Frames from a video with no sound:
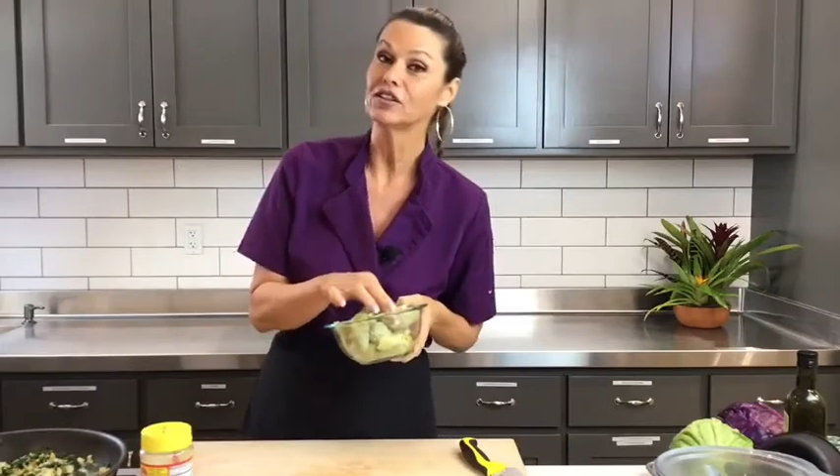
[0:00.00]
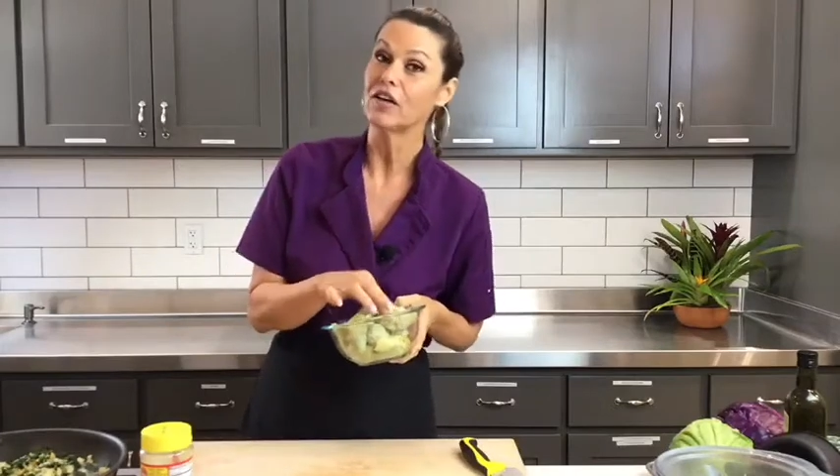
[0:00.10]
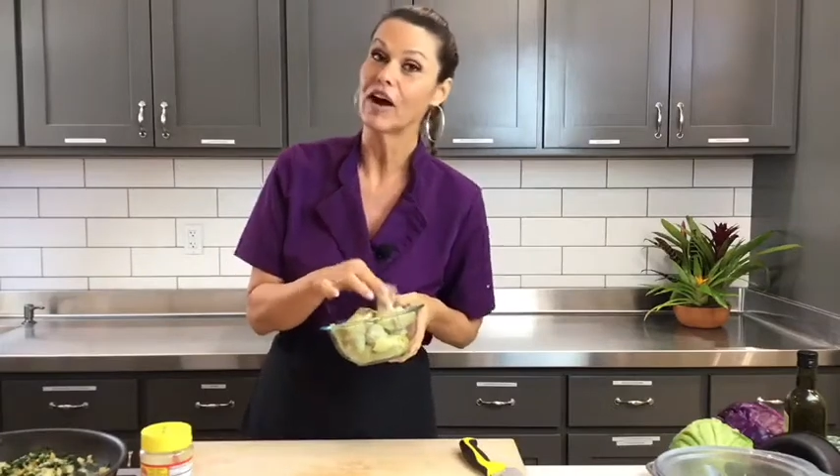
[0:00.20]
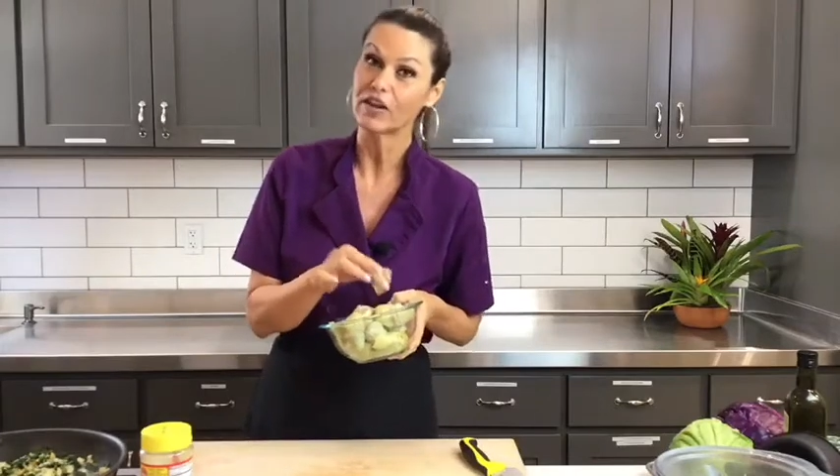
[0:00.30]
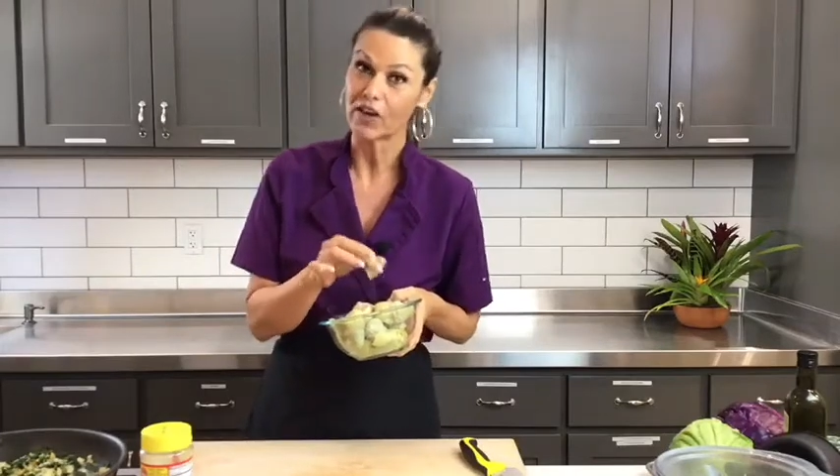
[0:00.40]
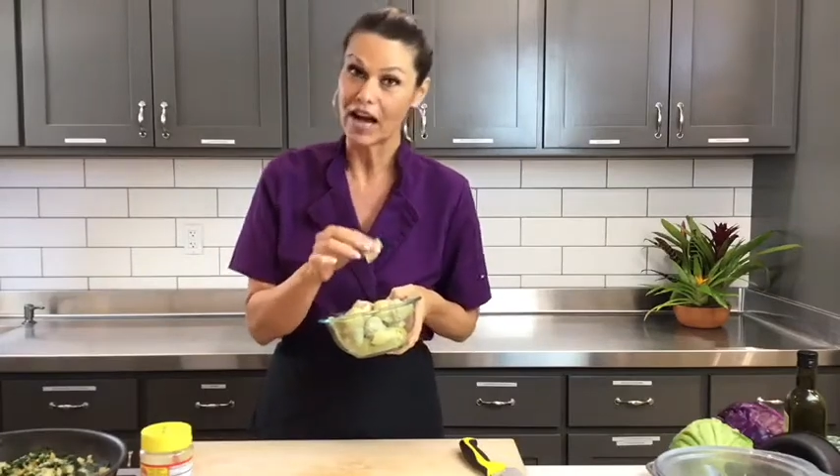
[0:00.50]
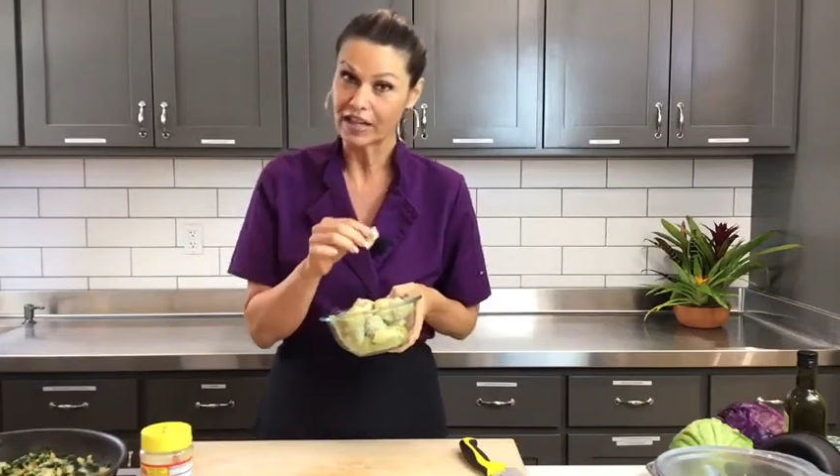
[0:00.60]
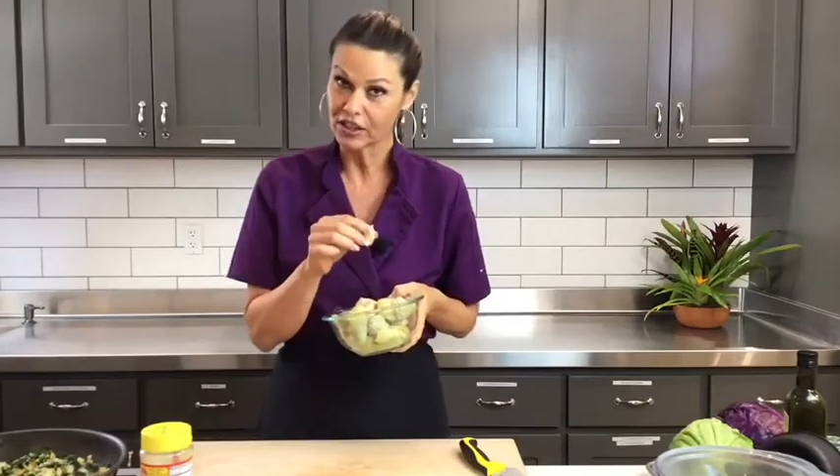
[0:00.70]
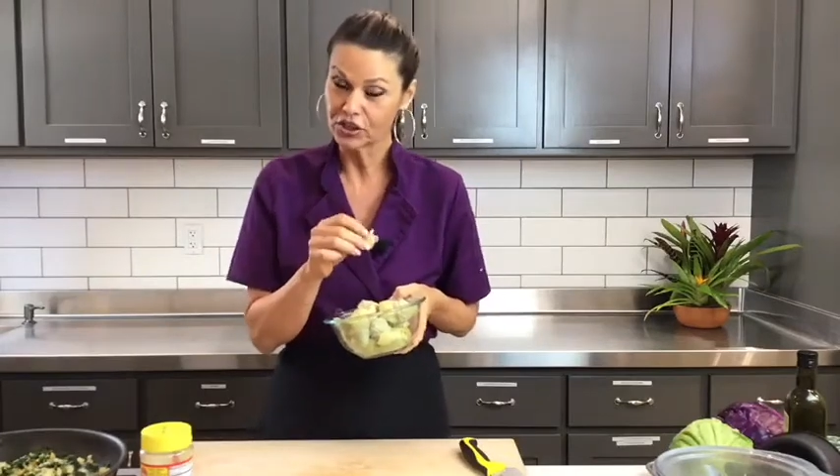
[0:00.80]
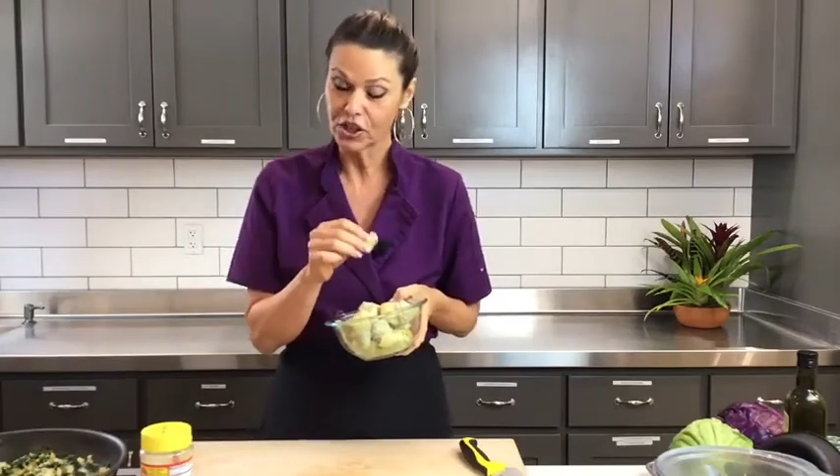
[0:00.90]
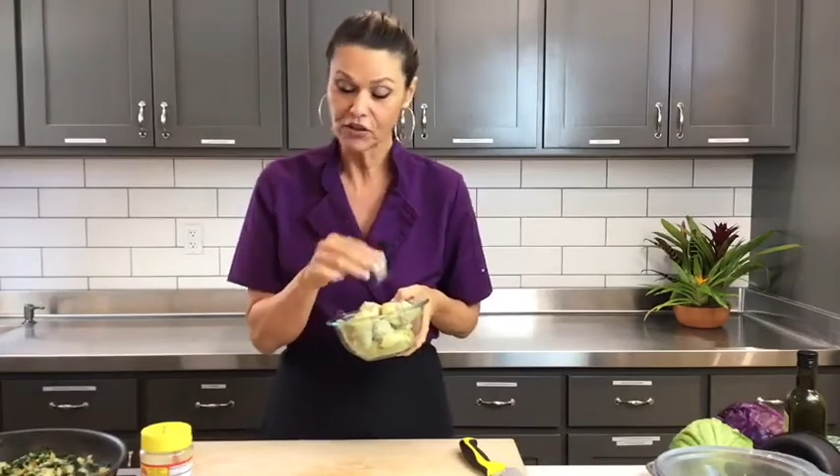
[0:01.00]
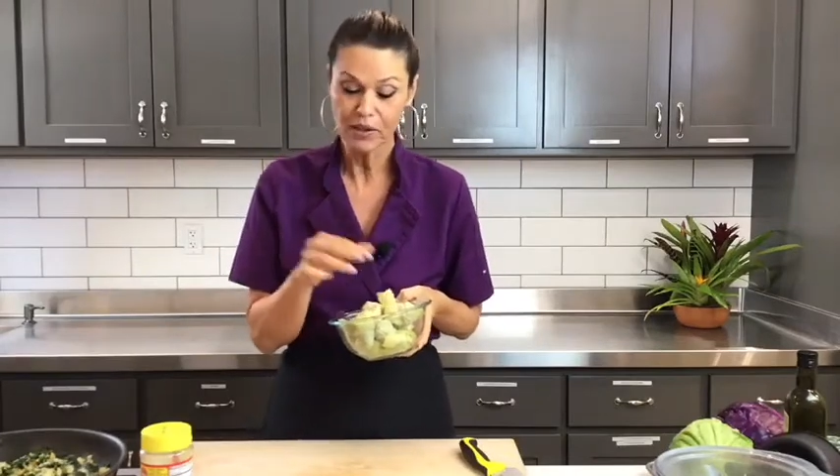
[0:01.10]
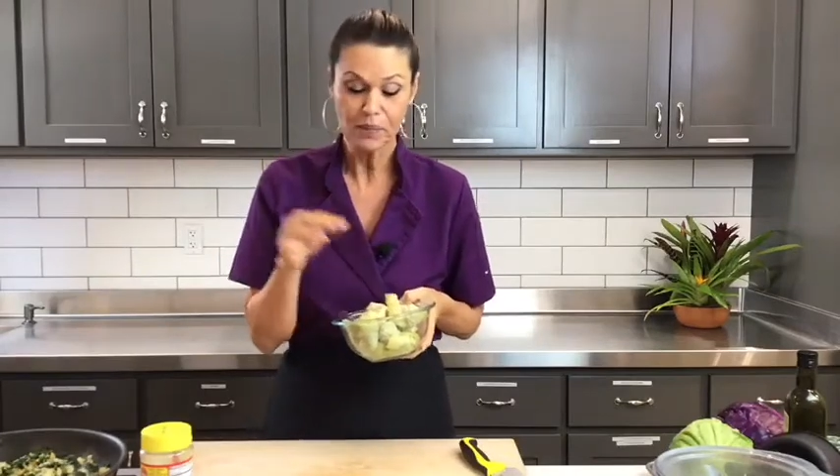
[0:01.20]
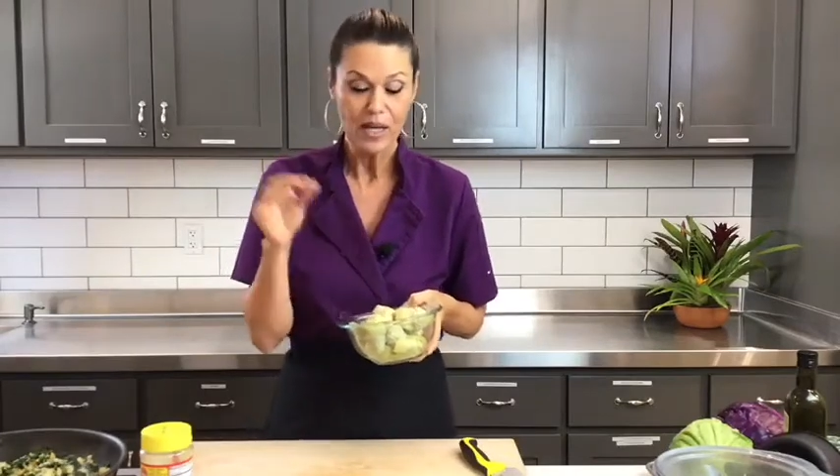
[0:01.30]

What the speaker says: of artichoke